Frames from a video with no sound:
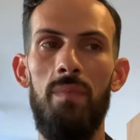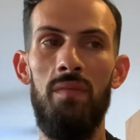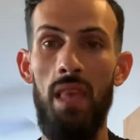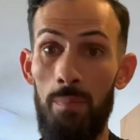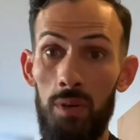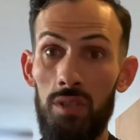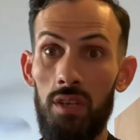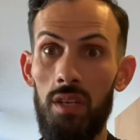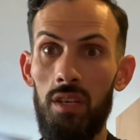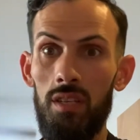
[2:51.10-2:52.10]
That person
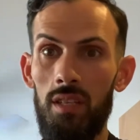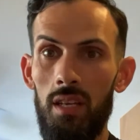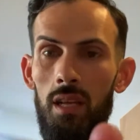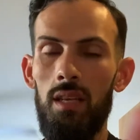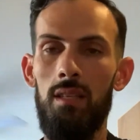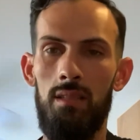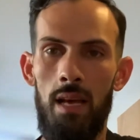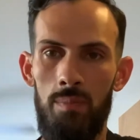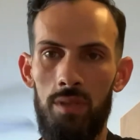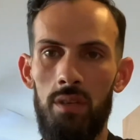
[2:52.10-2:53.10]
got a good deal on it,
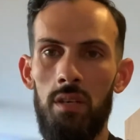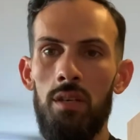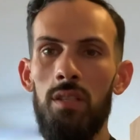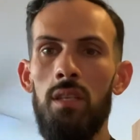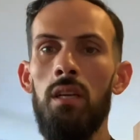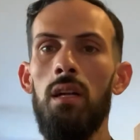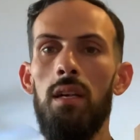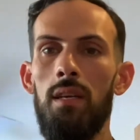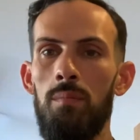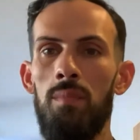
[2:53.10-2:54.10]
that person got a good deal on
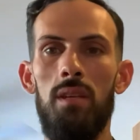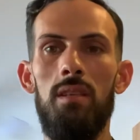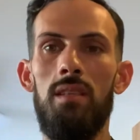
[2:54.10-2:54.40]
it, but